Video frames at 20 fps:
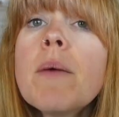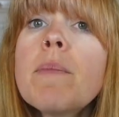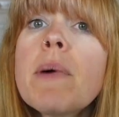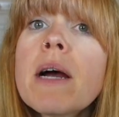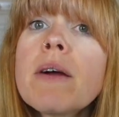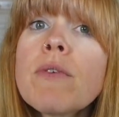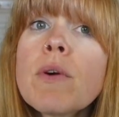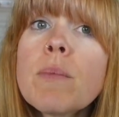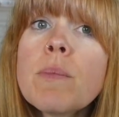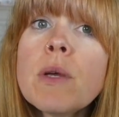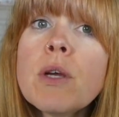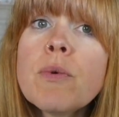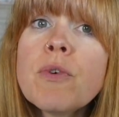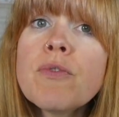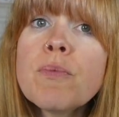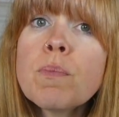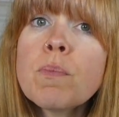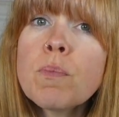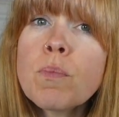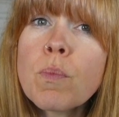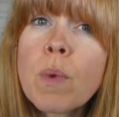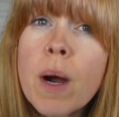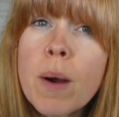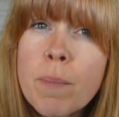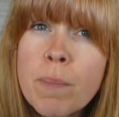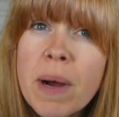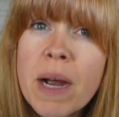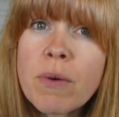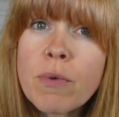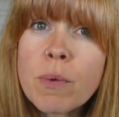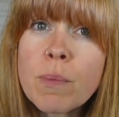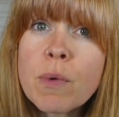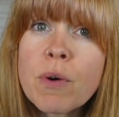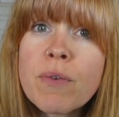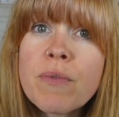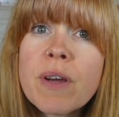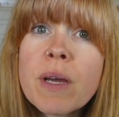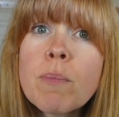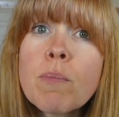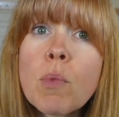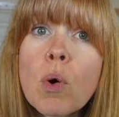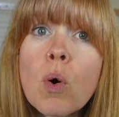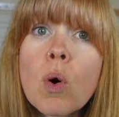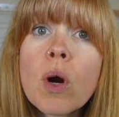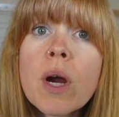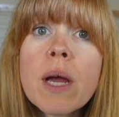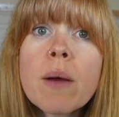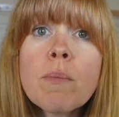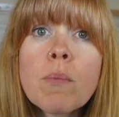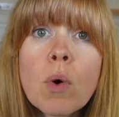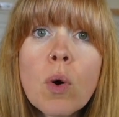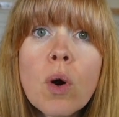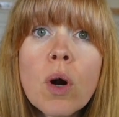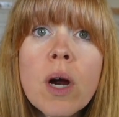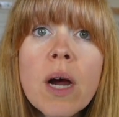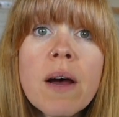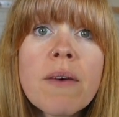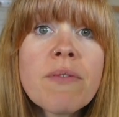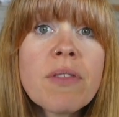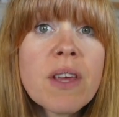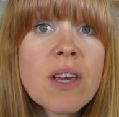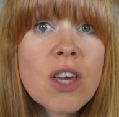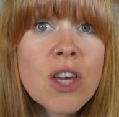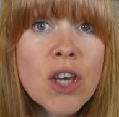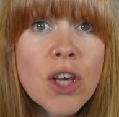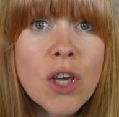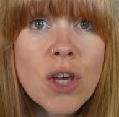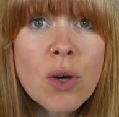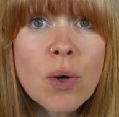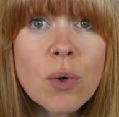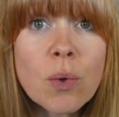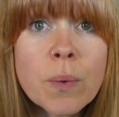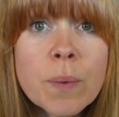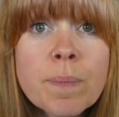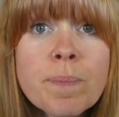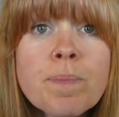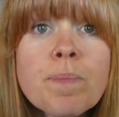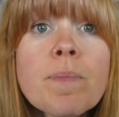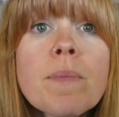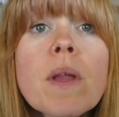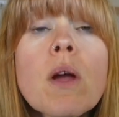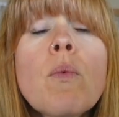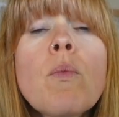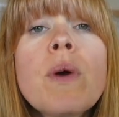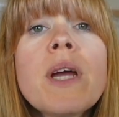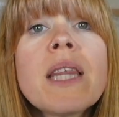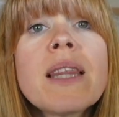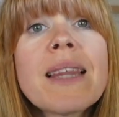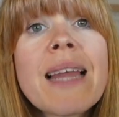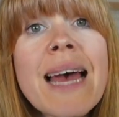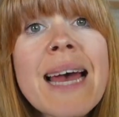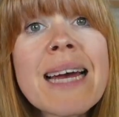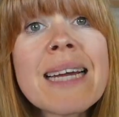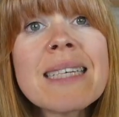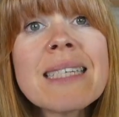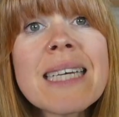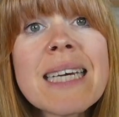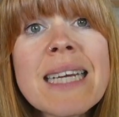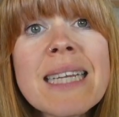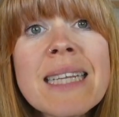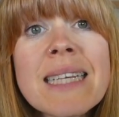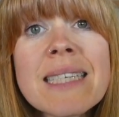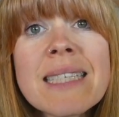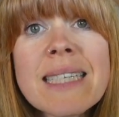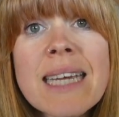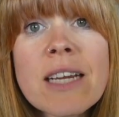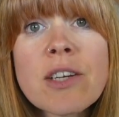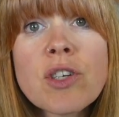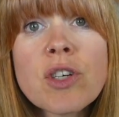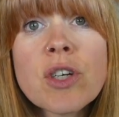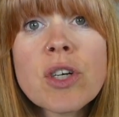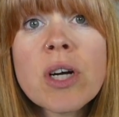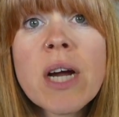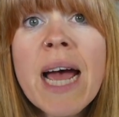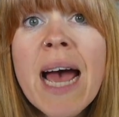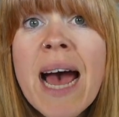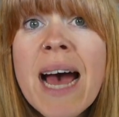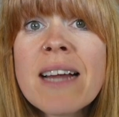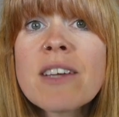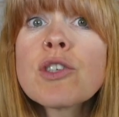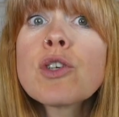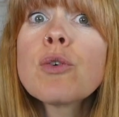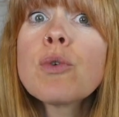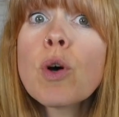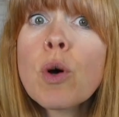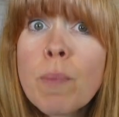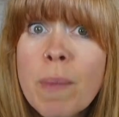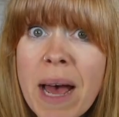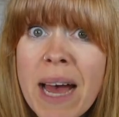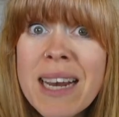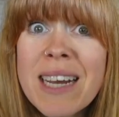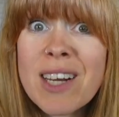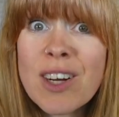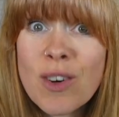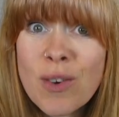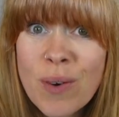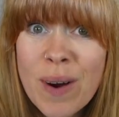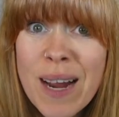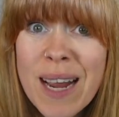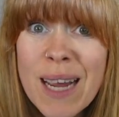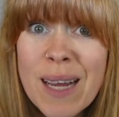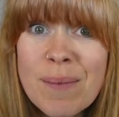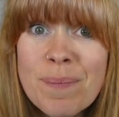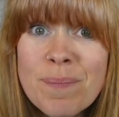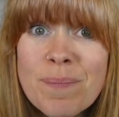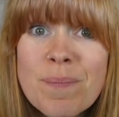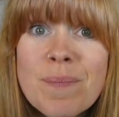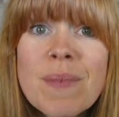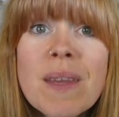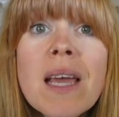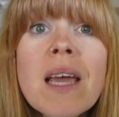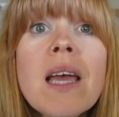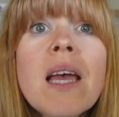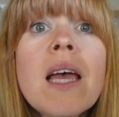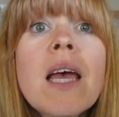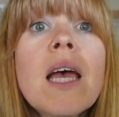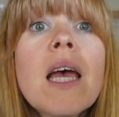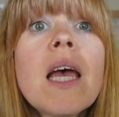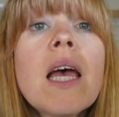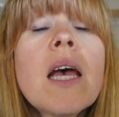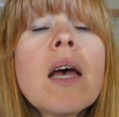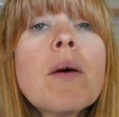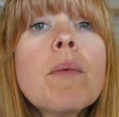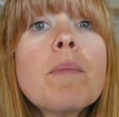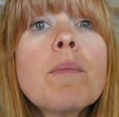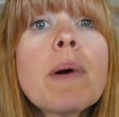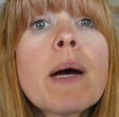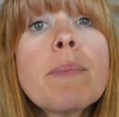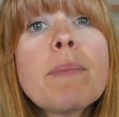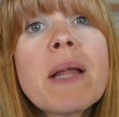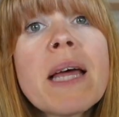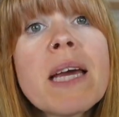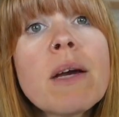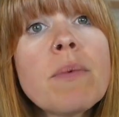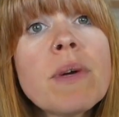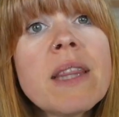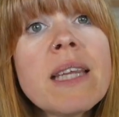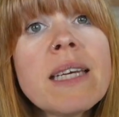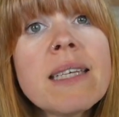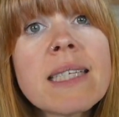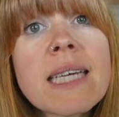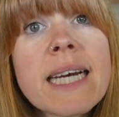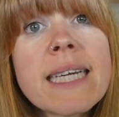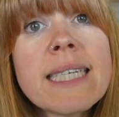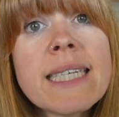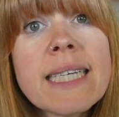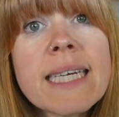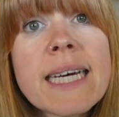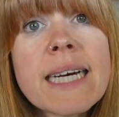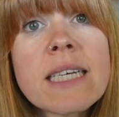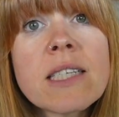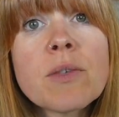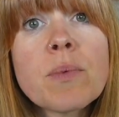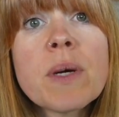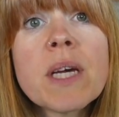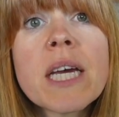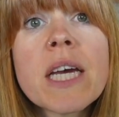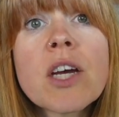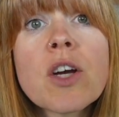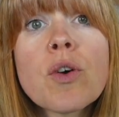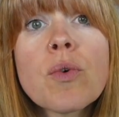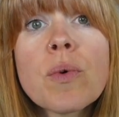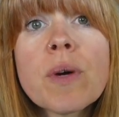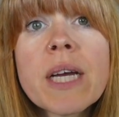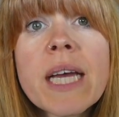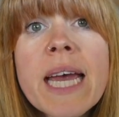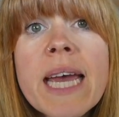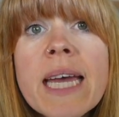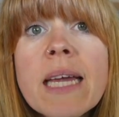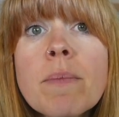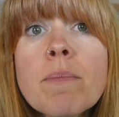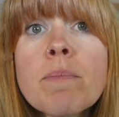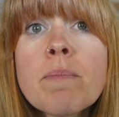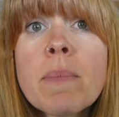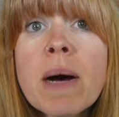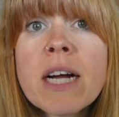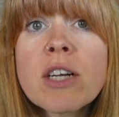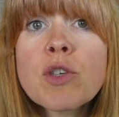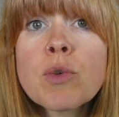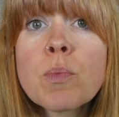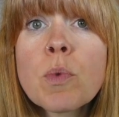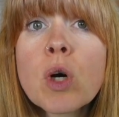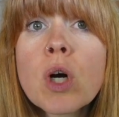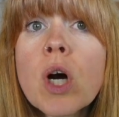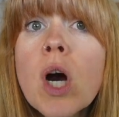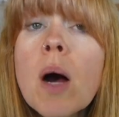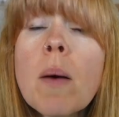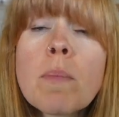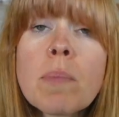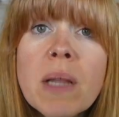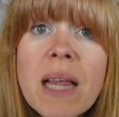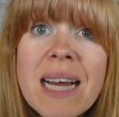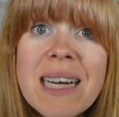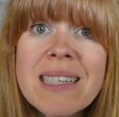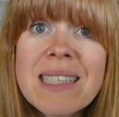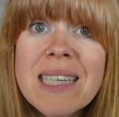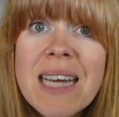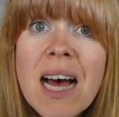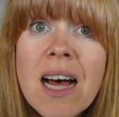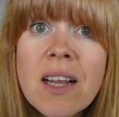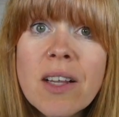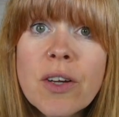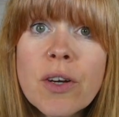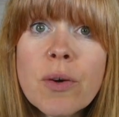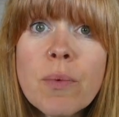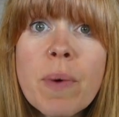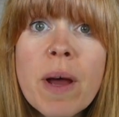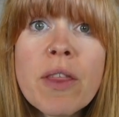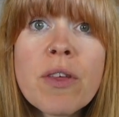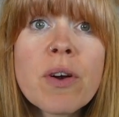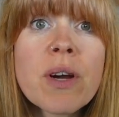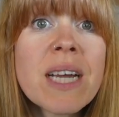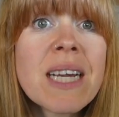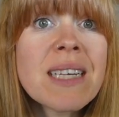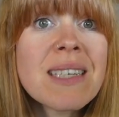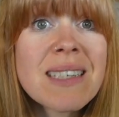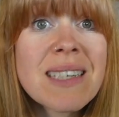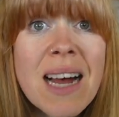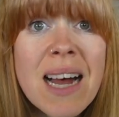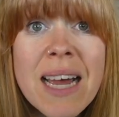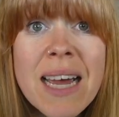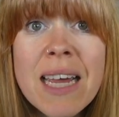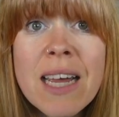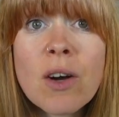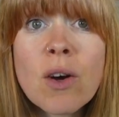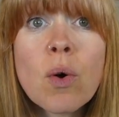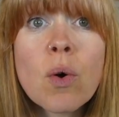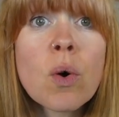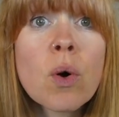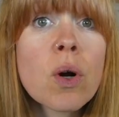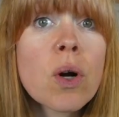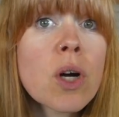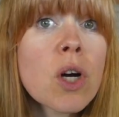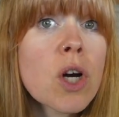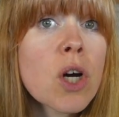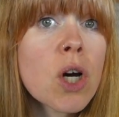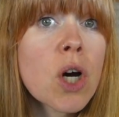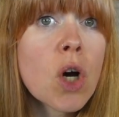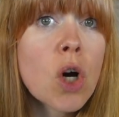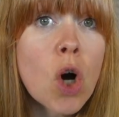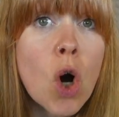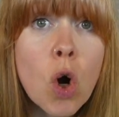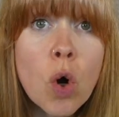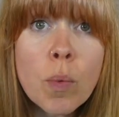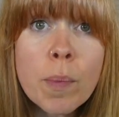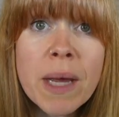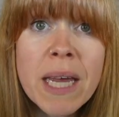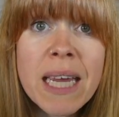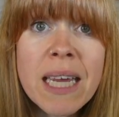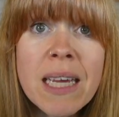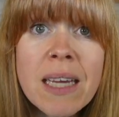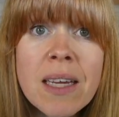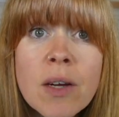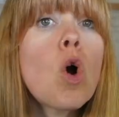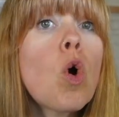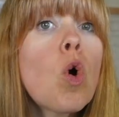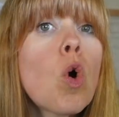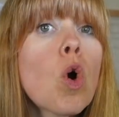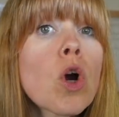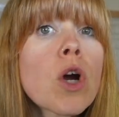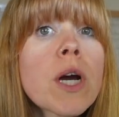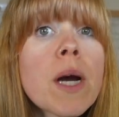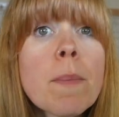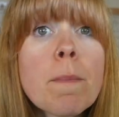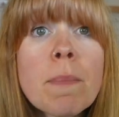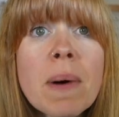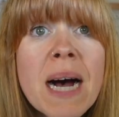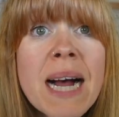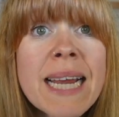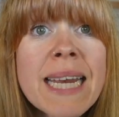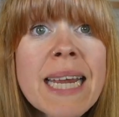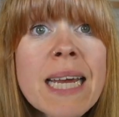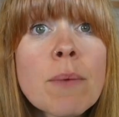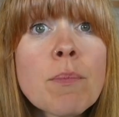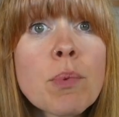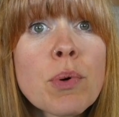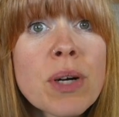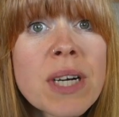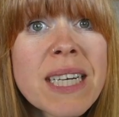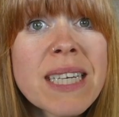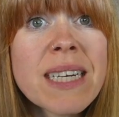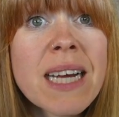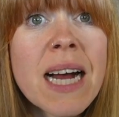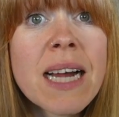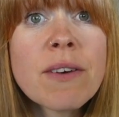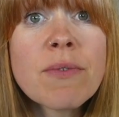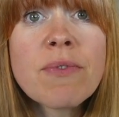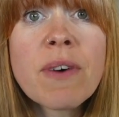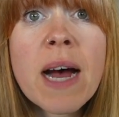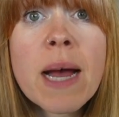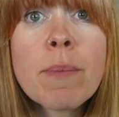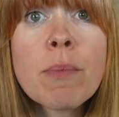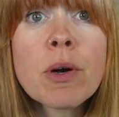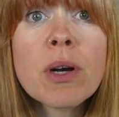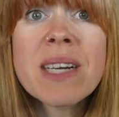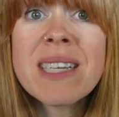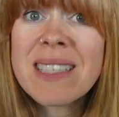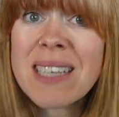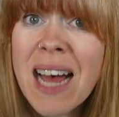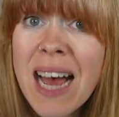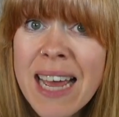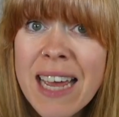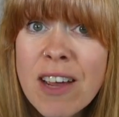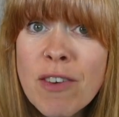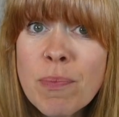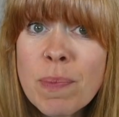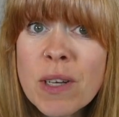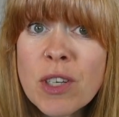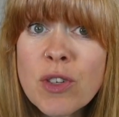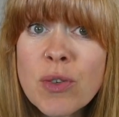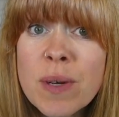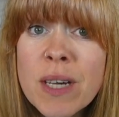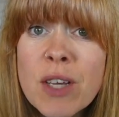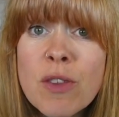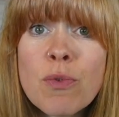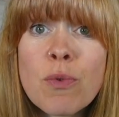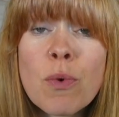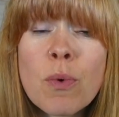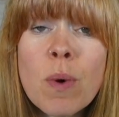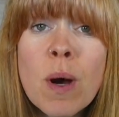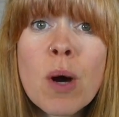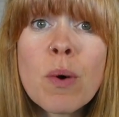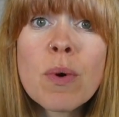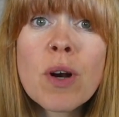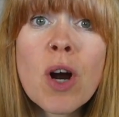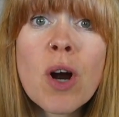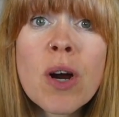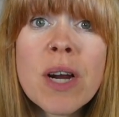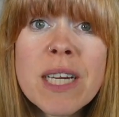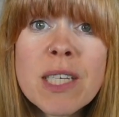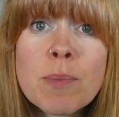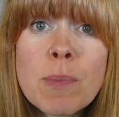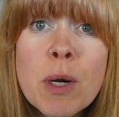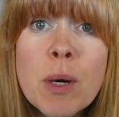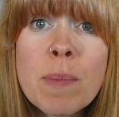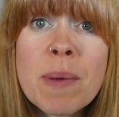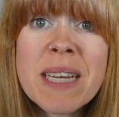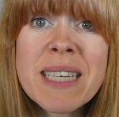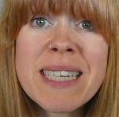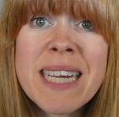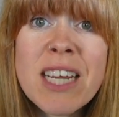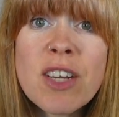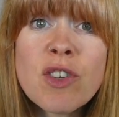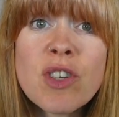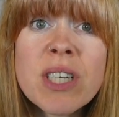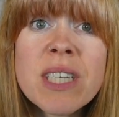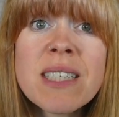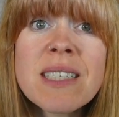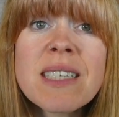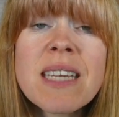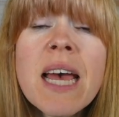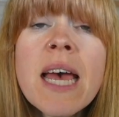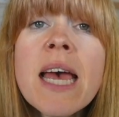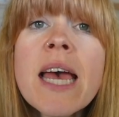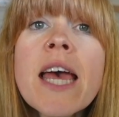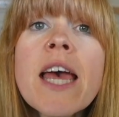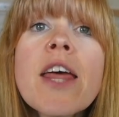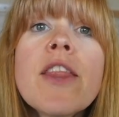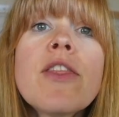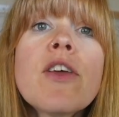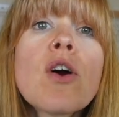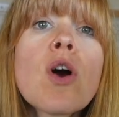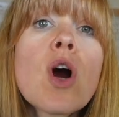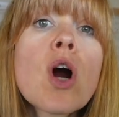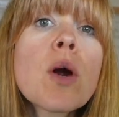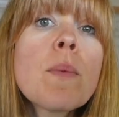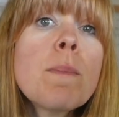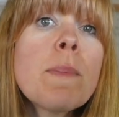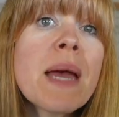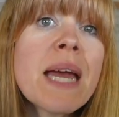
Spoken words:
By removing more and more of the hue, we land in the center at chromatic gray. By playing with these ideas, we can create much more complex color, whether in dyeing or combing, or combining pre-dyed fiber, as I have been doing throughout our experimentations. There are